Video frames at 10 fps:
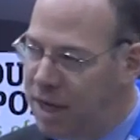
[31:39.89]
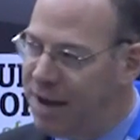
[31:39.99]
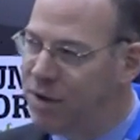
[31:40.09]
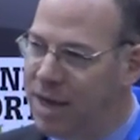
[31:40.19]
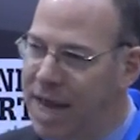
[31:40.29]
Do you
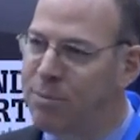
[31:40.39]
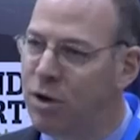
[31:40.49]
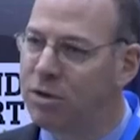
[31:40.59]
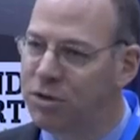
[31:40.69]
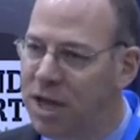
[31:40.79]
have a
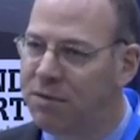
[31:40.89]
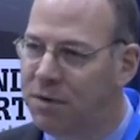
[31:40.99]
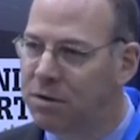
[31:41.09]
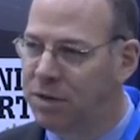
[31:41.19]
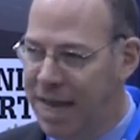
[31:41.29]
camera on your cell
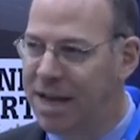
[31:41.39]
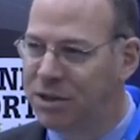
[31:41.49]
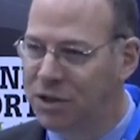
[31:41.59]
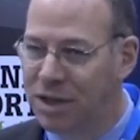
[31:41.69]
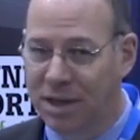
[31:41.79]
phone?
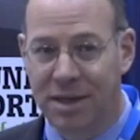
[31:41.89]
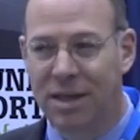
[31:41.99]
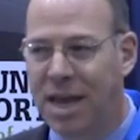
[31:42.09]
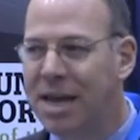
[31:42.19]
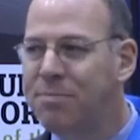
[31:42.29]
Yes. Can
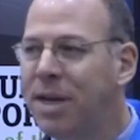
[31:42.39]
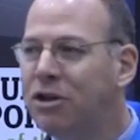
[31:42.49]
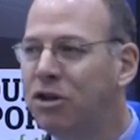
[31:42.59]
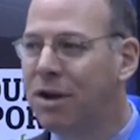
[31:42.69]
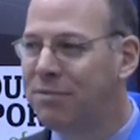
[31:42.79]
you take a
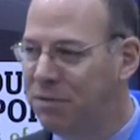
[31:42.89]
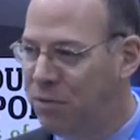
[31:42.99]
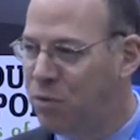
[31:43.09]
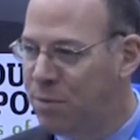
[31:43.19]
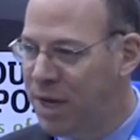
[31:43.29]
picture of it
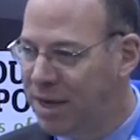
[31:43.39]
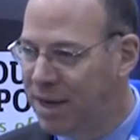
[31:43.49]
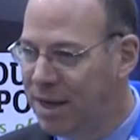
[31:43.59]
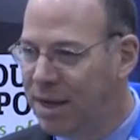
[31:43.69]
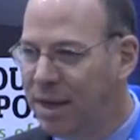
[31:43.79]
for me?
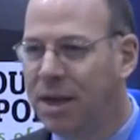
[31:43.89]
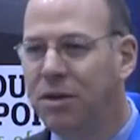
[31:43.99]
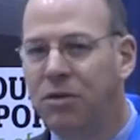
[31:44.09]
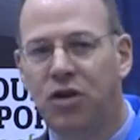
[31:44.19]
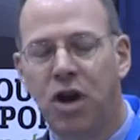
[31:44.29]

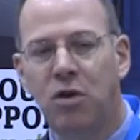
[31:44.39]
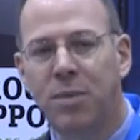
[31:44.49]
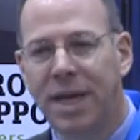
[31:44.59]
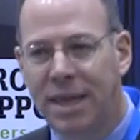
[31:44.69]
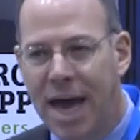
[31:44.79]
Can you show
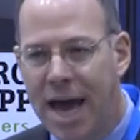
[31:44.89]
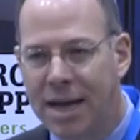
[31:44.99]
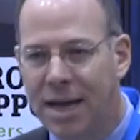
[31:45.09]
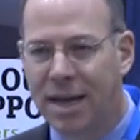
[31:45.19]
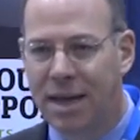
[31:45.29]
me
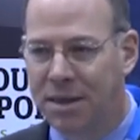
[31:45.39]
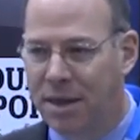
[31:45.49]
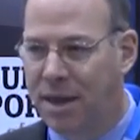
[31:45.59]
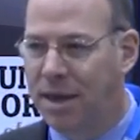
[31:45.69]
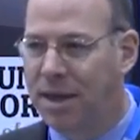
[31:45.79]
that
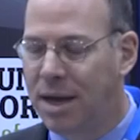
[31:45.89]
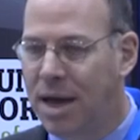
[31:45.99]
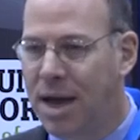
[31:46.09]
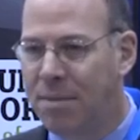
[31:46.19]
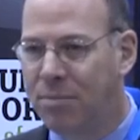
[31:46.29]
the
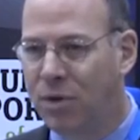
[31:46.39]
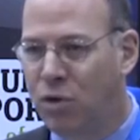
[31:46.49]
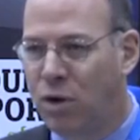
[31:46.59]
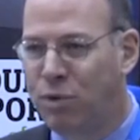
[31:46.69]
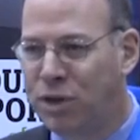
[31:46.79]

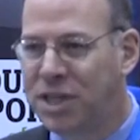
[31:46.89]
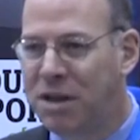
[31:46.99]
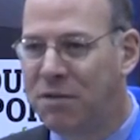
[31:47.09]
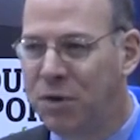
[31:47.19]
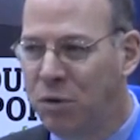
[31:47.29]
corporate
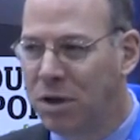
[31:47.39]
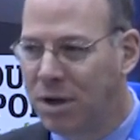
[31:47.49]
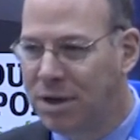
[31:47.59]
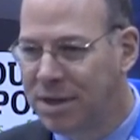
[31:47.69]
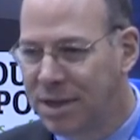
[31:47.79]

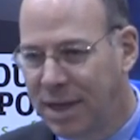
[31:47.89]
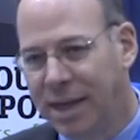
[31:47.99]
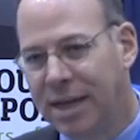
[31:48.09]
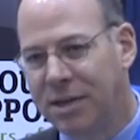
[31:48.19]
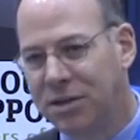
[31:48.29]
self-fueler
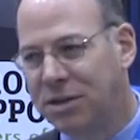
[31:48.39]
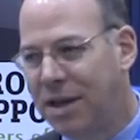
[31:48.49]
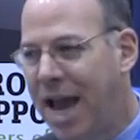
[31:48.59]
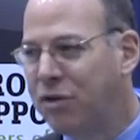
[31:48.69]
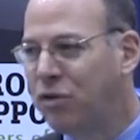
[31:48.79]
is
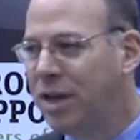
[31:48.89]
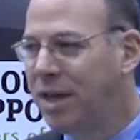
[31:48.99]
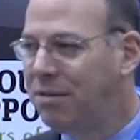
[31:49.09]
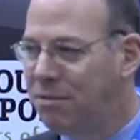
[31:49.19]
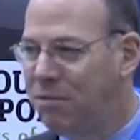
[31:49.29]

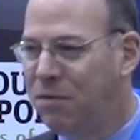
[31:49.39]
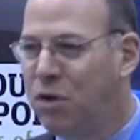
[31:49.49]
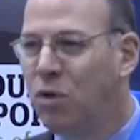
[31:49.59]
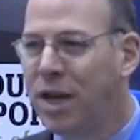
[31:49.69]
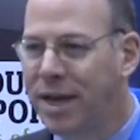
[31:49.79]
actually
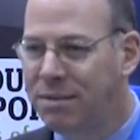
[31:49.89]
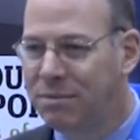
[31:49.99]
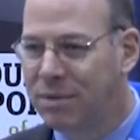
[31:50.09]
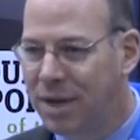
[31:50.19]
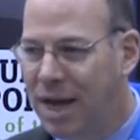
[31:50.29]

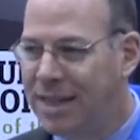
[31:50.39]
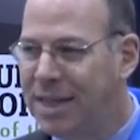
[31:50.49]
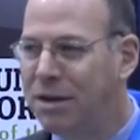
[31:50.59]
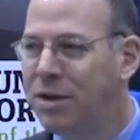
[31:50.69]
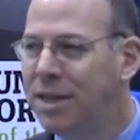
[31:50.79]
fueling
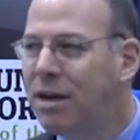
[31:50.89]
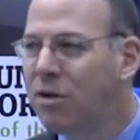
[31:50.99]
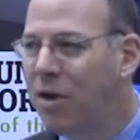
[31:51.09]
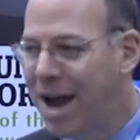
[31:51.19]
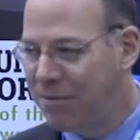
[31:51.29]
itinerant
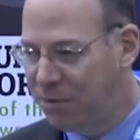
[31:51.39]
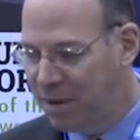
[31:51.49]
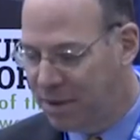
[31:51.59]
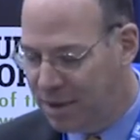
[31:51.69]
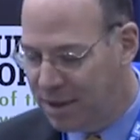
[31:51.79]
aircraft?